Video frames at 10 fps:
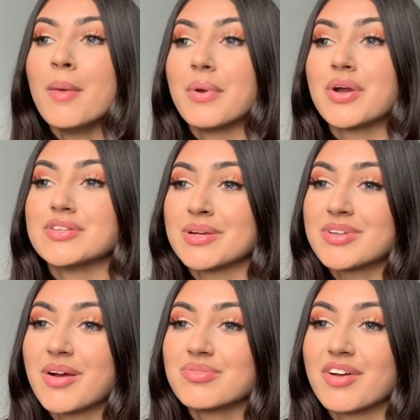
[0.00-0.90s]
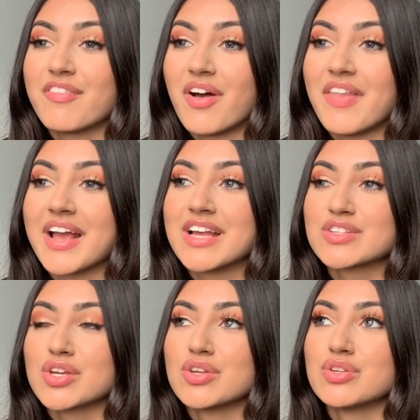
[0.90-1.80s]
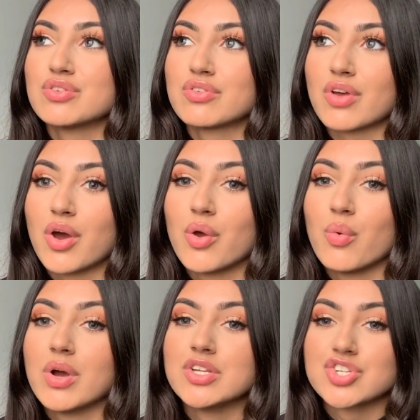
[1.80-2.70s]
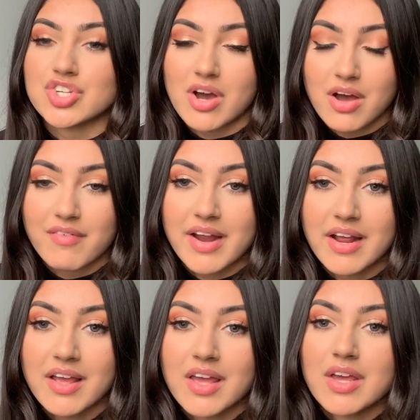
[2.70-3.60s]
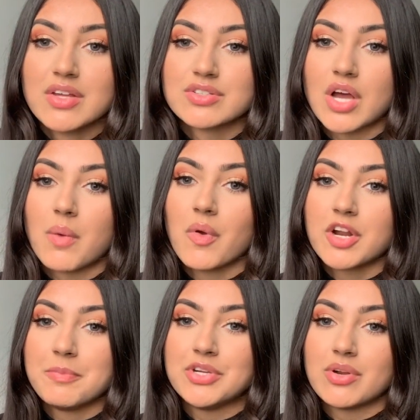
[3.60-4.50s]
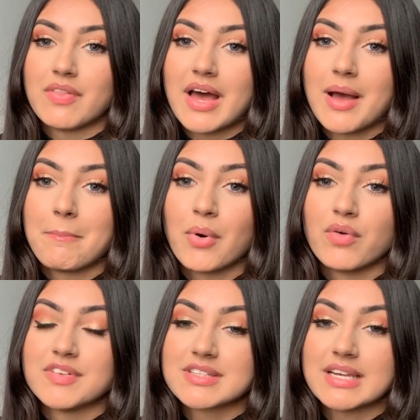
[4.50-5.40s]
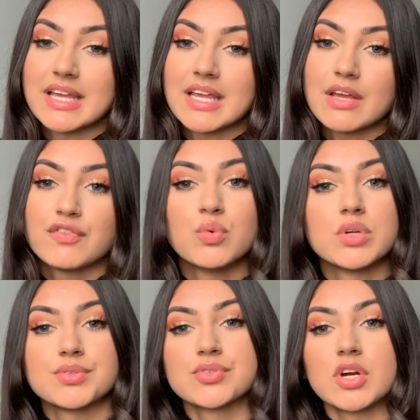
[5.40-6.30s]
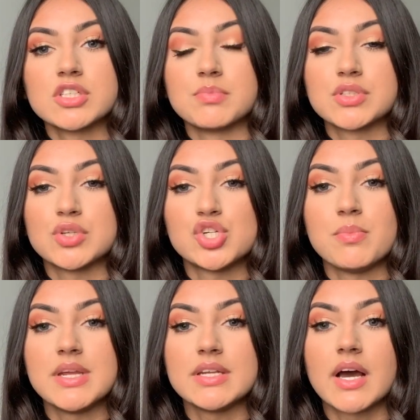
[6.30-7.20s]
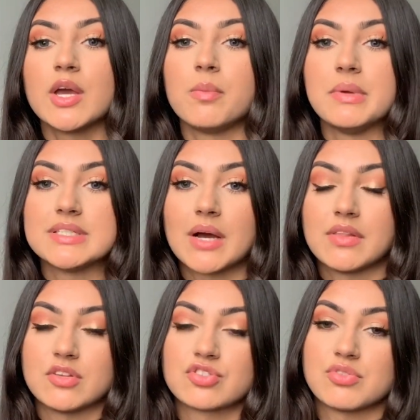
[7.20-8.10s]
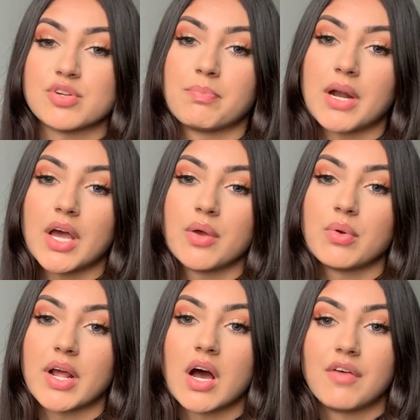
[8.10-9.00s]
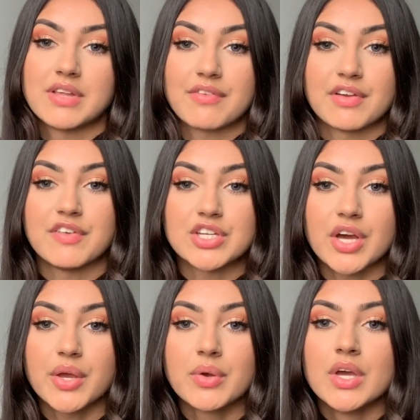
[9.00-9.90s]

because sometimes I find that gets so jarring. So I'm not going to be doing that, but obviously if you want to subscribe to my social media, it will be down in the description below, like after every video.